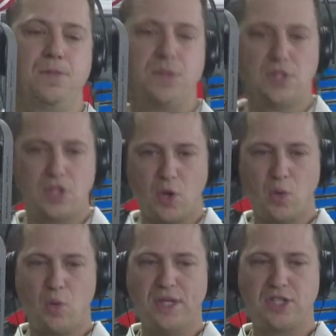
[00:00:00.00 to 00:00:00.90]
So
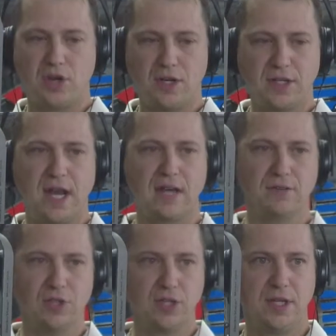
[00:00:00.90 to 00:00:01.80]
we started kind
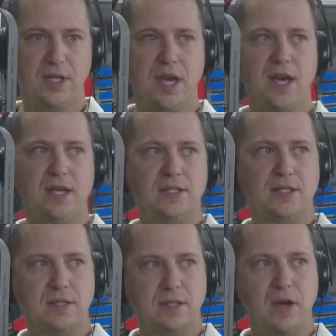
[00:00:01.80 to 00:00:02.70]
of looking
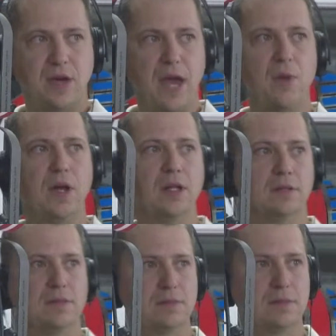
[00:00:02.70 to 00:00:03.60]
at, okay,
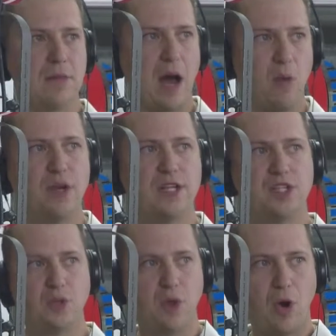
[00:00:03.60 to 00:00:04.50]
well, I wanted
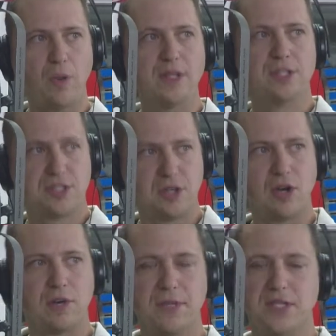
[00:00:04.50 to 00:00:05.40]
to always
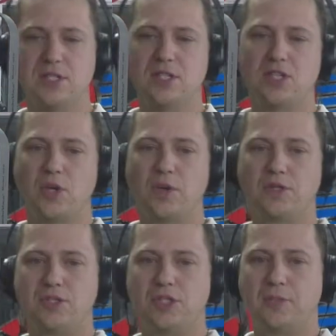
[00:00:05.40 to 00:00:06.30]
start a business, so
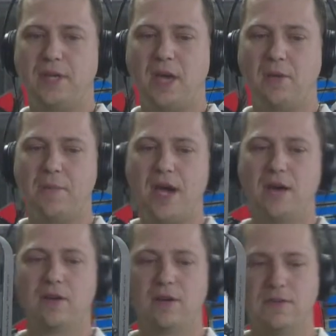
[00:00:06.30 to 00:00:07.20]
it just became a
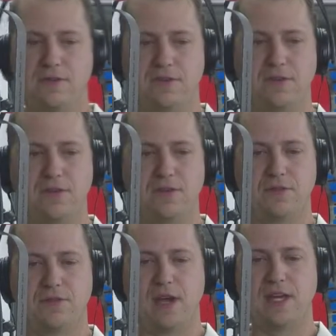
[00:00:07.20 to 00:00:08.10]
matter of
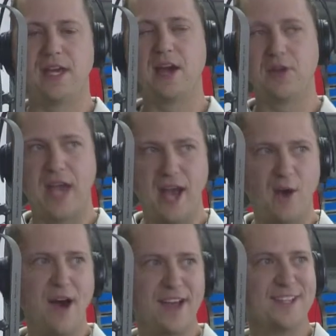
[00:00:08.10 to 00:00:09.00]
finding out
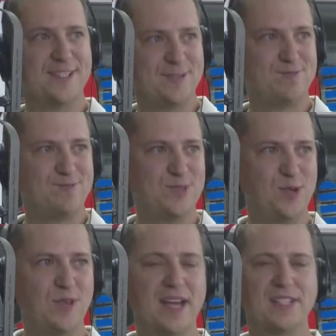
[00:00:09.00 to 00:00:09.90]
how I could
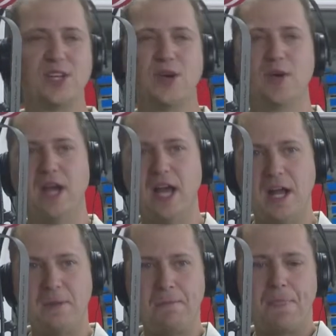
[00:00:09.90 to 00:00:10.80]
do that. So
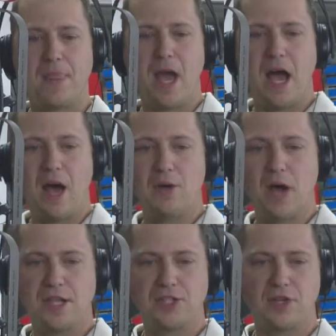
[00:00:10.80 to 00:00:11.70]

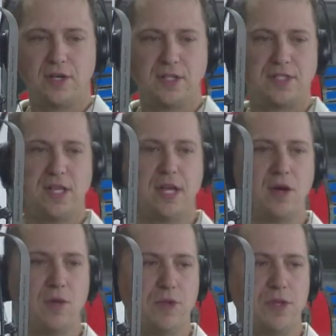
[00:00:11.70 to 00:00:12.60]
I started to stay
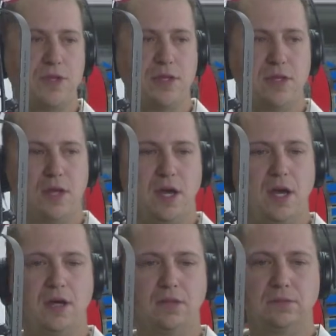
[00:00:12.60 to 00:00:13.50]
home with,
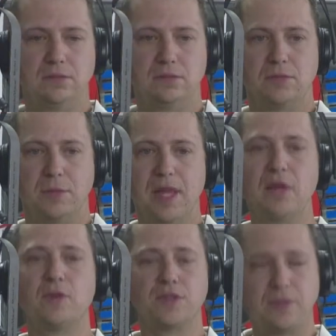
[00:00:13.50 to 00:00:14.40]
the
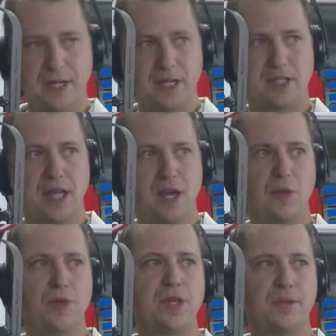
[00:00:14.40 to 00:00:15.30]
plan was for me to stay
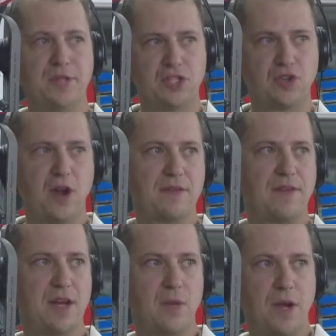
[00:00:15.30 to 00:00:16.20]
home with him and then try to
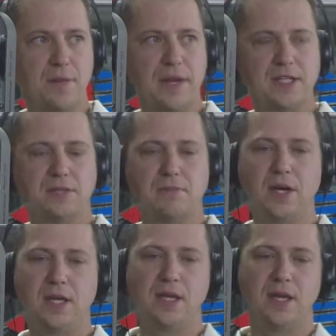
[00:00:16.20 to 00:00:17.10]
find a way to make some
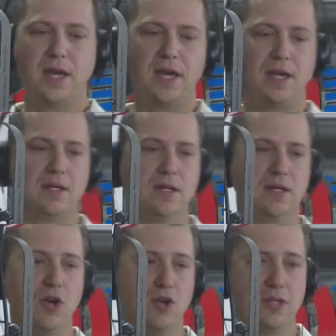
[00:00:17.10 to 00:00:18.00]
money, and
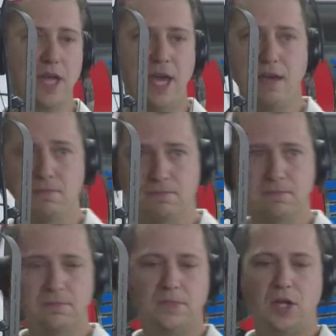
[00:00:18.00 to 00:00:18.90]
along came, you